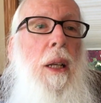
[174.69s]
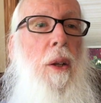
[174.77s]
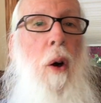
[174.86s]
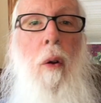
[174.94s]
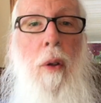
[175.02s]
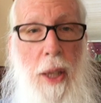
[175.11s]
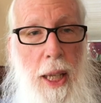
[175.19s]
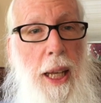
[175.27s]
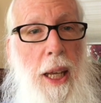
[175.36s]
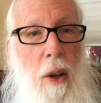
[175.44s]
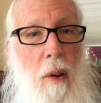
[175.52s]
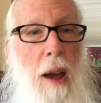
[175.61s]
don't
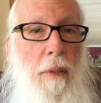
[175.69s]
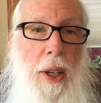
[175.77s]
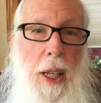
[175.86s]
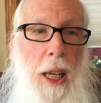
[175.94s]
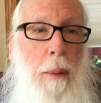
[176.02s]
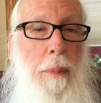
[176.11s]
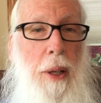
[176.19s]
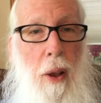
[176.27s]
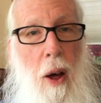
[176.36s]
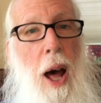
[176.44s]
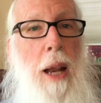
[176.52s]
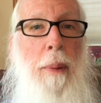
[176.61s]
think you have to keep the
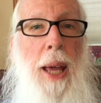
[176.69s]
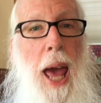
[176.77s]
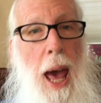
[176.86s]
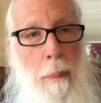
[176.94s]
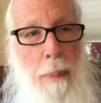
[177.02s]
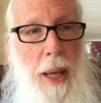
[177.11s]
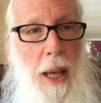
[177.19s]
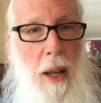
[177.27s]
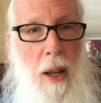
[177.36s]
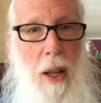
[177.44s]
law to be happy.